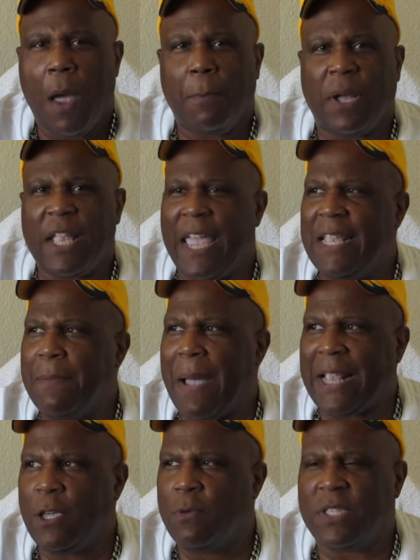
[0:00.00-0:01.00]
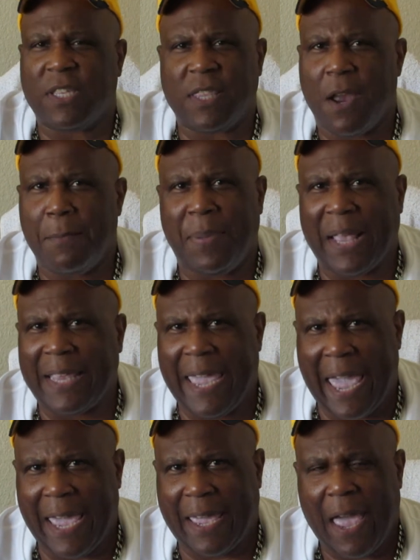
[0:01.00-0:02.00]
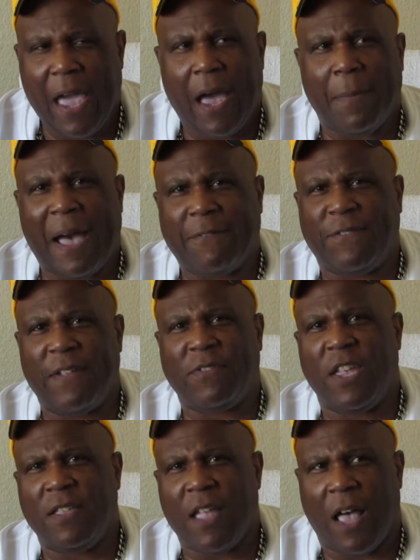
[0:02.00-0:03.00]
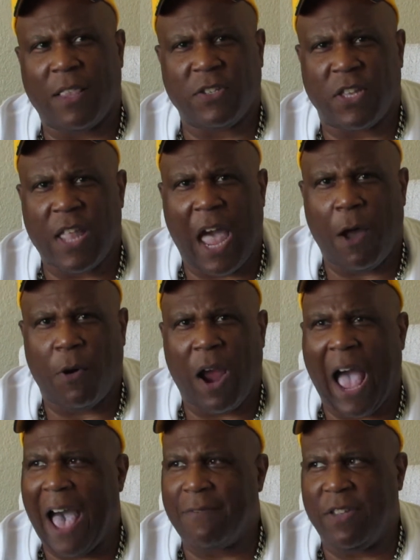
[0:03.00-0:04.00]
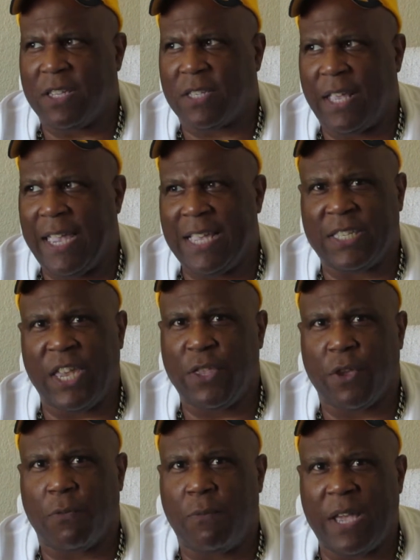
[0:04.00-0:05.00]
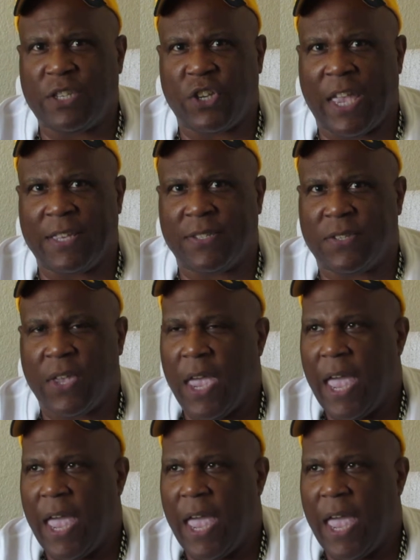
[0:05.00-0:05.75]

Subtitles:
But anybody who would sit there and bellyache about $15 an hour obviously is either rich as